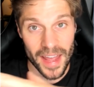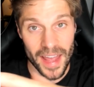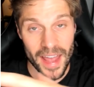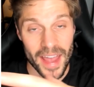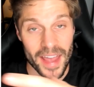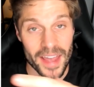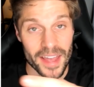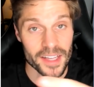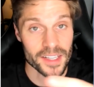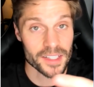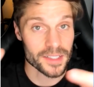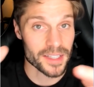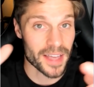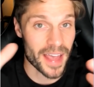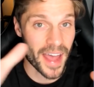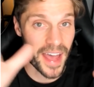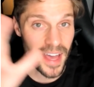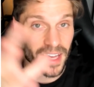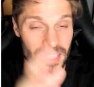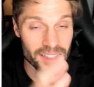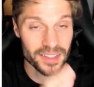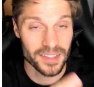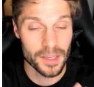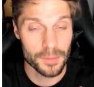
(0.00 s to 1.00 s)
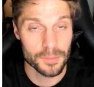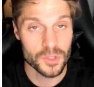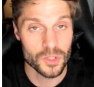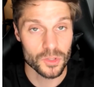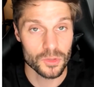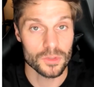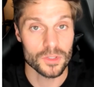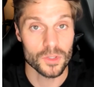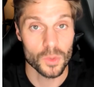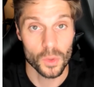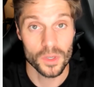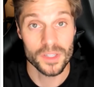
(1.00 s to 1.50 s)
and adding them to
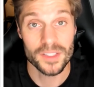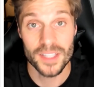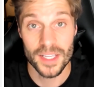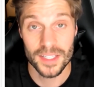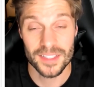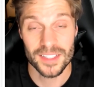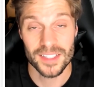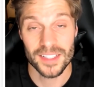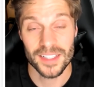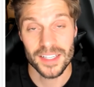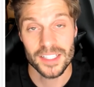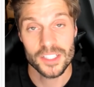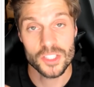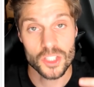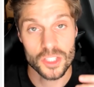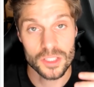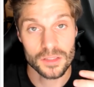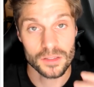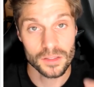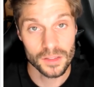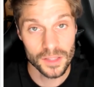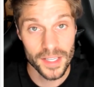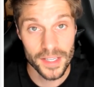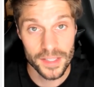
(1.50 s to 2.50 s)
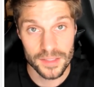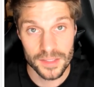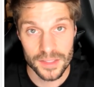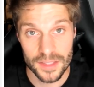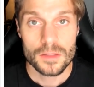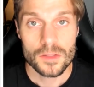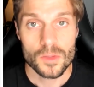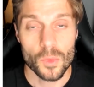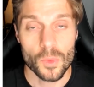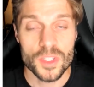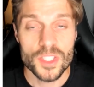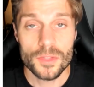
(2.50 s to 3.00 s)
your destination list.
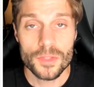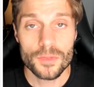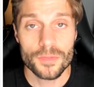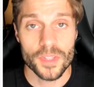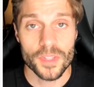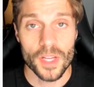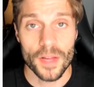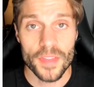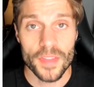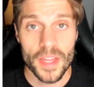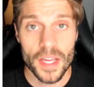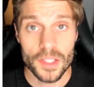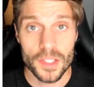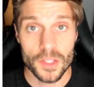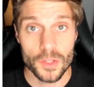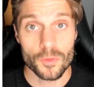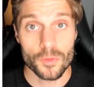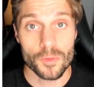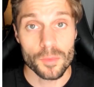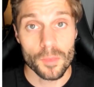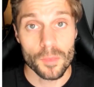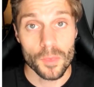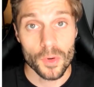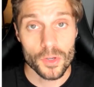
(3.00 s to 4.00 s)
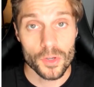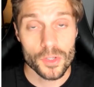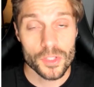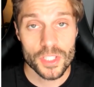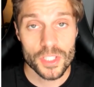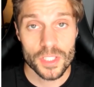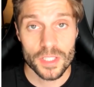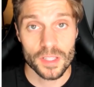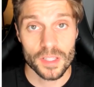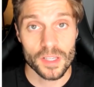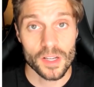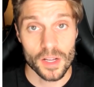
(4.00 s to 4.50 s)
So once you've done that, you've
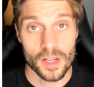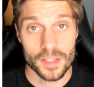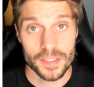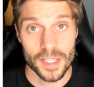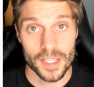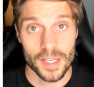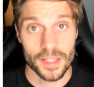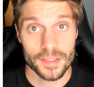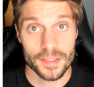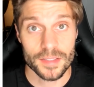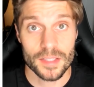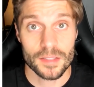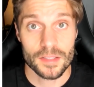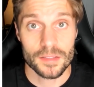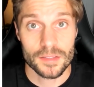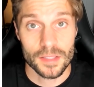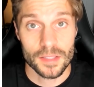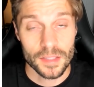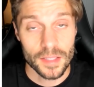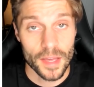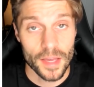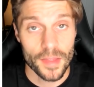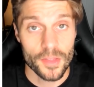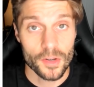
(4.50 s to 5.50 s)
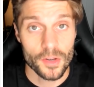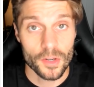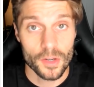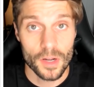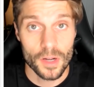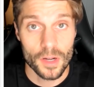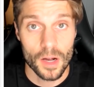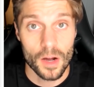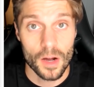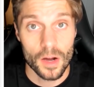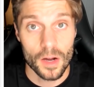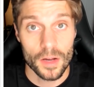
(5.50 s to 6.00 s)
merged the contacts together
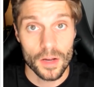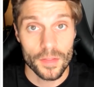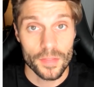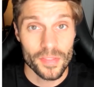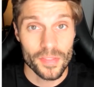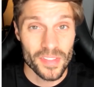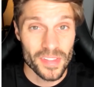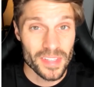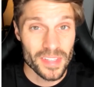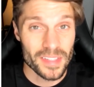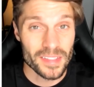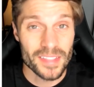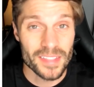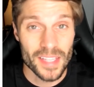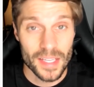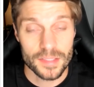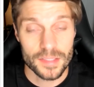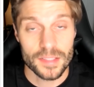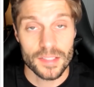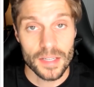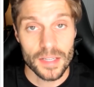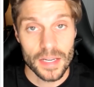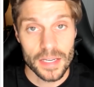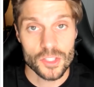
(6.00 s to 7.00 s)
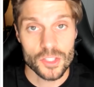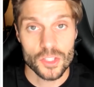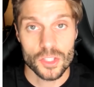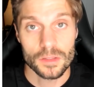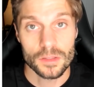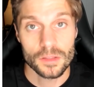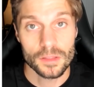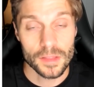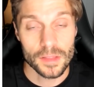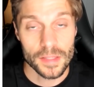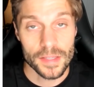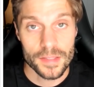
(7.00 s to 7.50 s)
on the
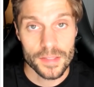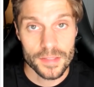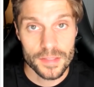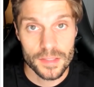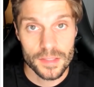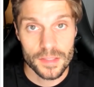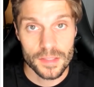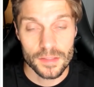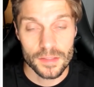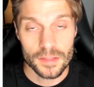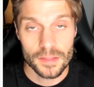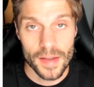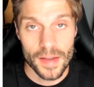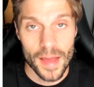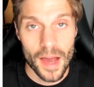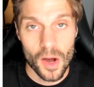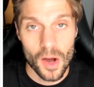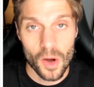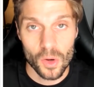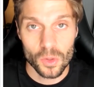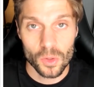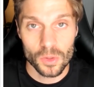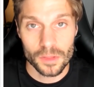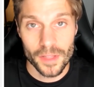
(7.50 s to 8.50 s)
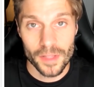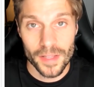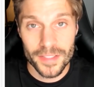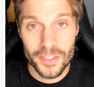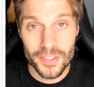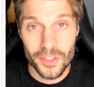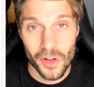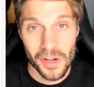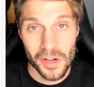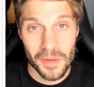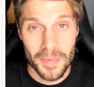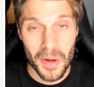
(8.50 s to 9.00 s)
destination list. Now, let's
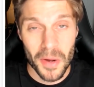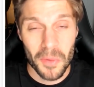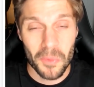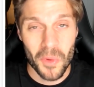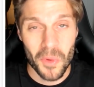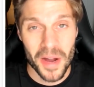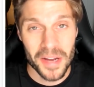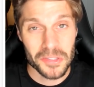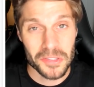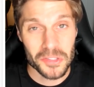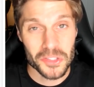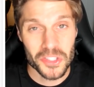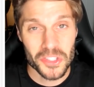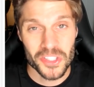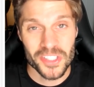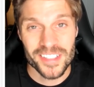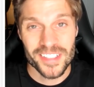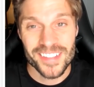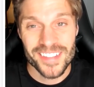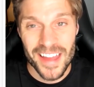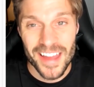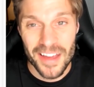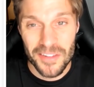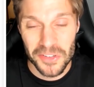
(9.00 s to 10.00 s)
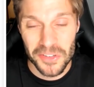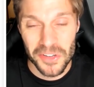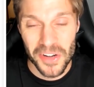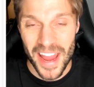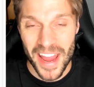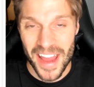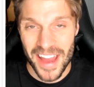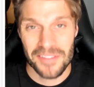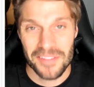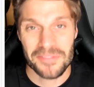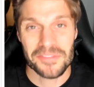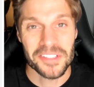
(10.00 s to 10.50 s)
talk about why you should never
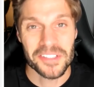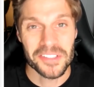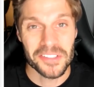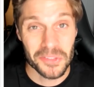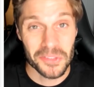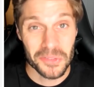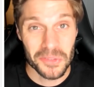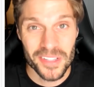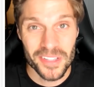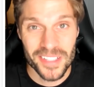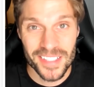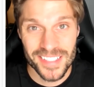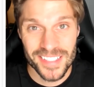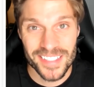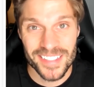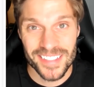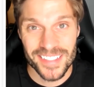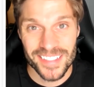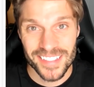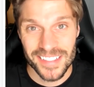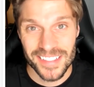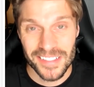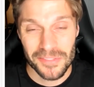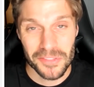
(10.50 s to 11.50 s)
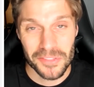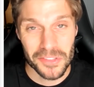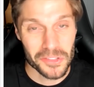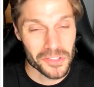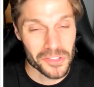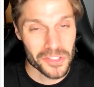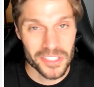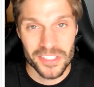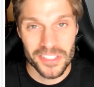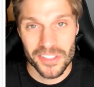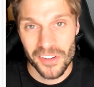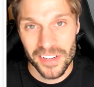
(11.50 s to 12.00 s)
have to do this. If you're
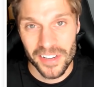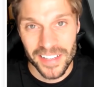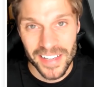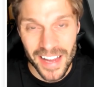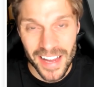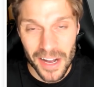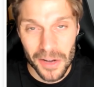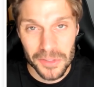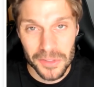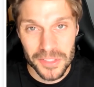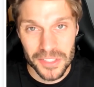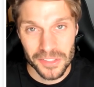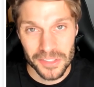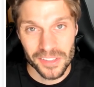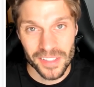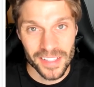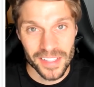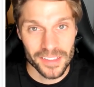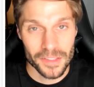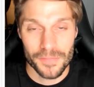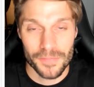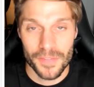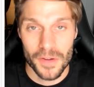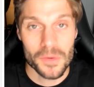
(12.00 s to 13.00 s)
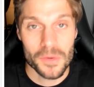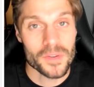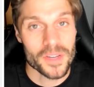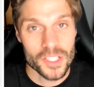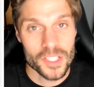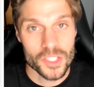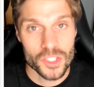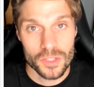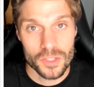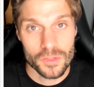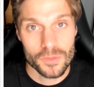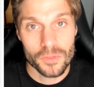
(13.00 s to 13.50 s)
just starting out, you're laying the
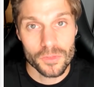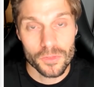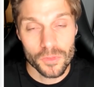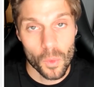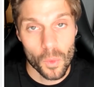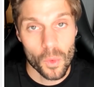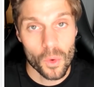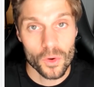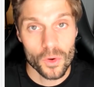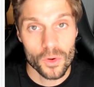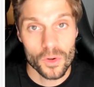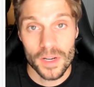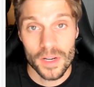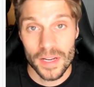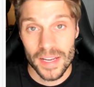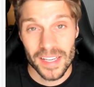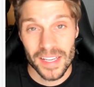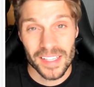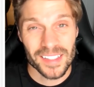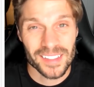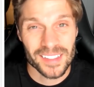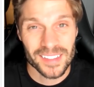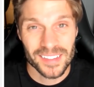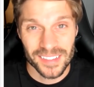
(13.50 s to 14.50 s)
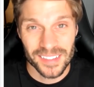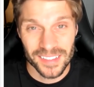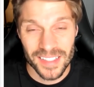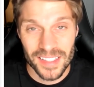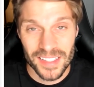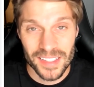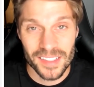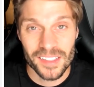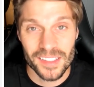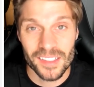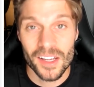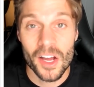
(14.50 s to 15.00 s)
foundation for a
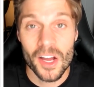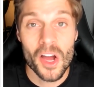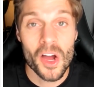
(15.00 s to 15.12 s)
clean,